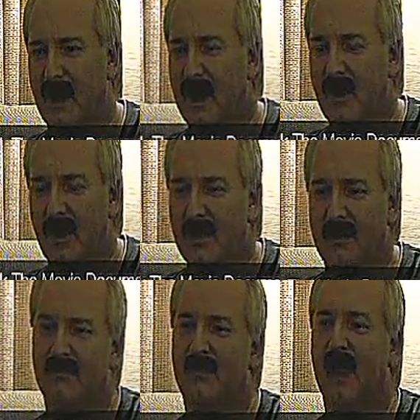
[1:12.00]
And I call
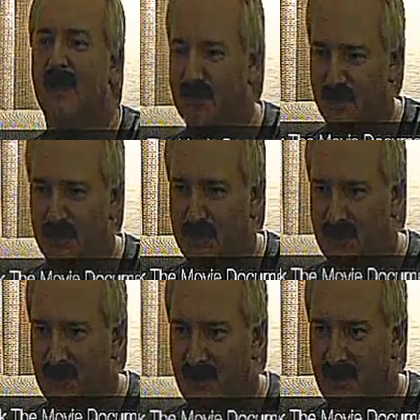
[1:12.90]
it my
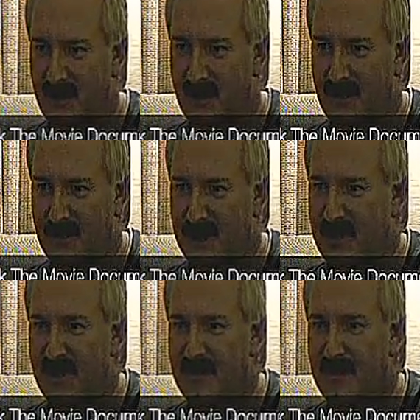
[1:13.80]
truth
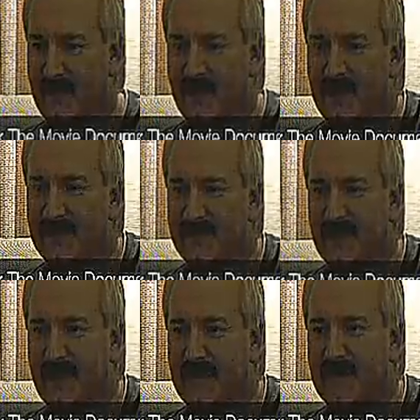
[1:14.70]
because if I just
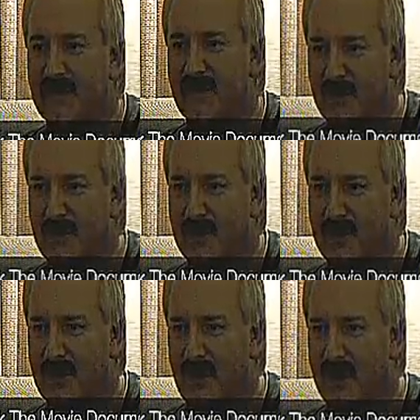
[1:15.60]
say it's the
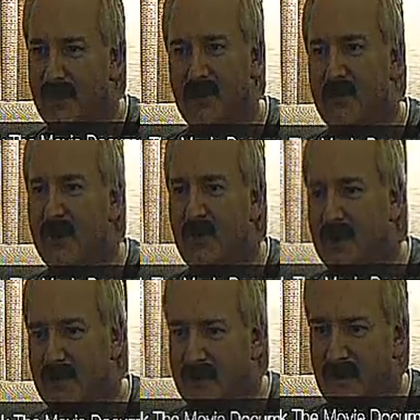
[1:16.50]
truth, somebody
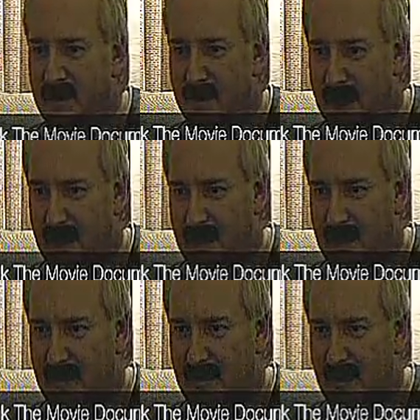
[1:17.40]
wants to debate
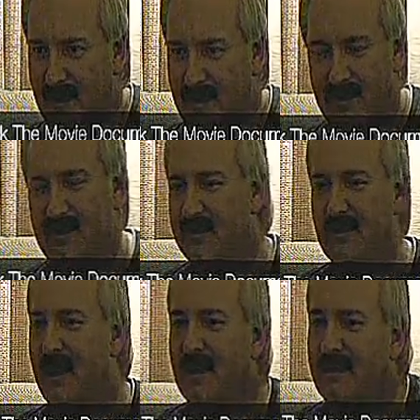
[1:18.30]
it. This
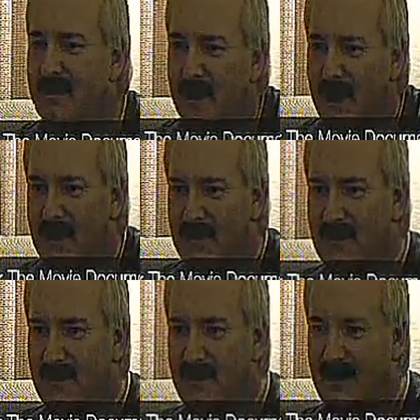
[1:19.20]
is not a
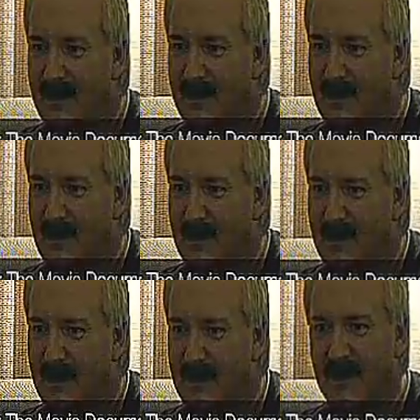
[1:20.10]
debate.
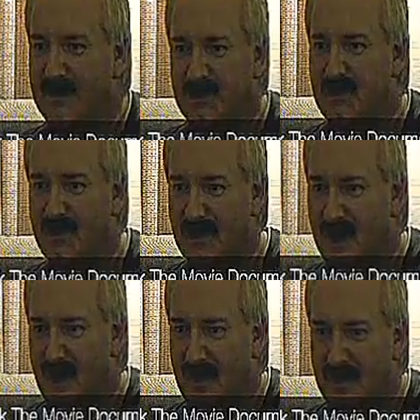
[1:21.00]
Unless you were
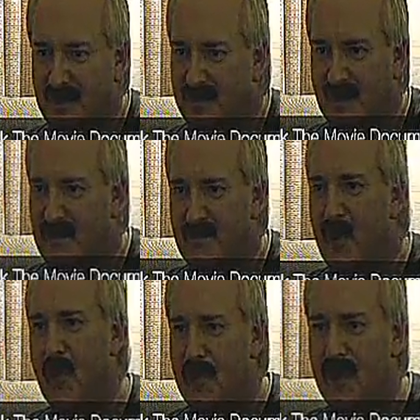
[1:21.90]
there at the same
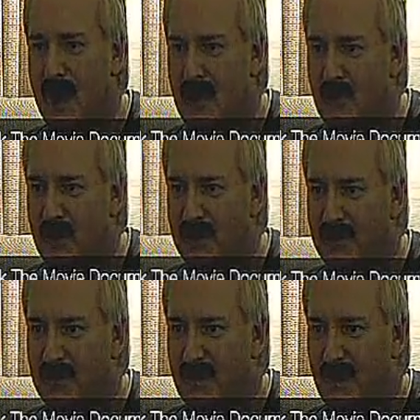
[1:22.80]
moment I
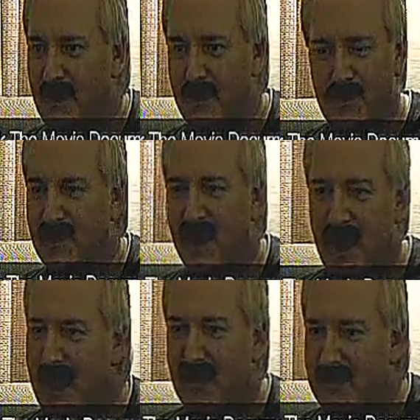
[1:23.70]
was, you
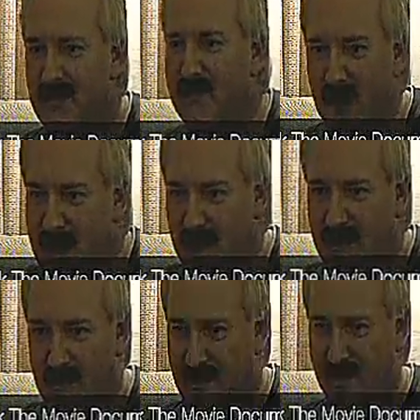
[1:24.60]
can't
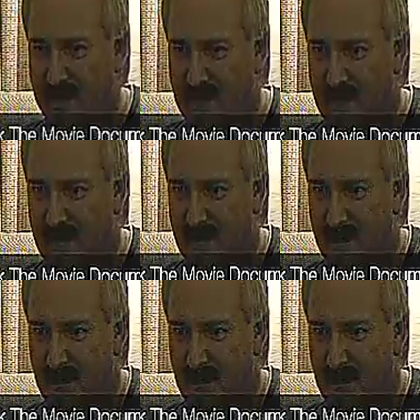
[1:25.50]
debate this.